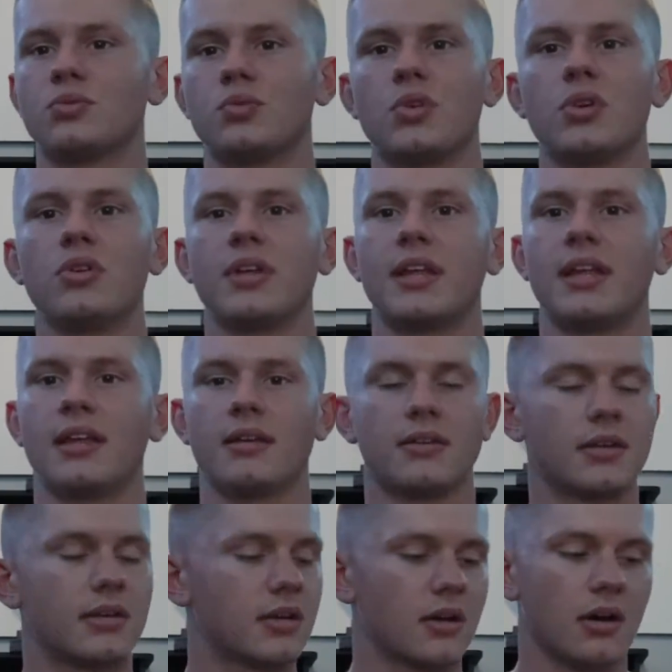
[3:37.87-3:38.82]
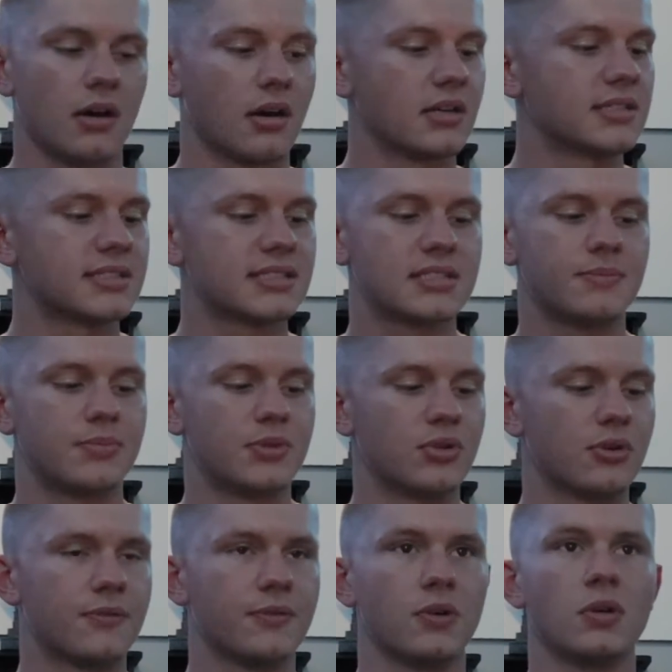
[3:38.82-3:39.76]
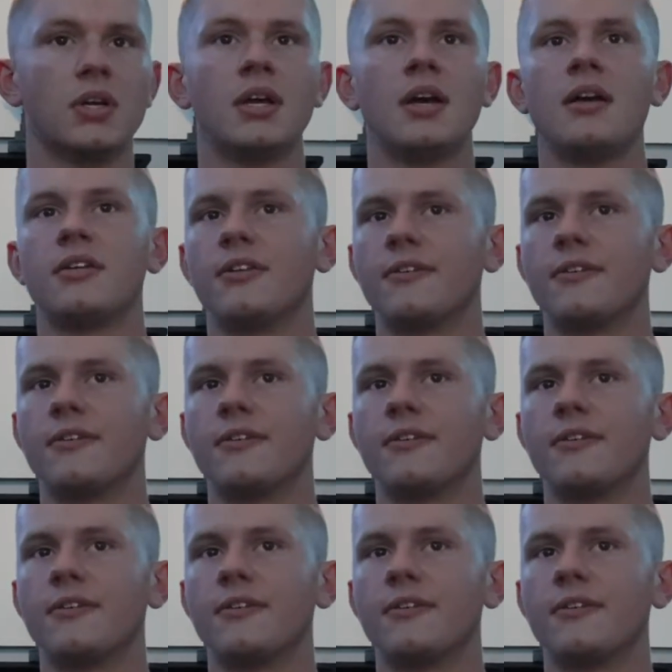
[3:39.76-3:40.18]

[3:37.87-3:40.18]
really, it's beautiful.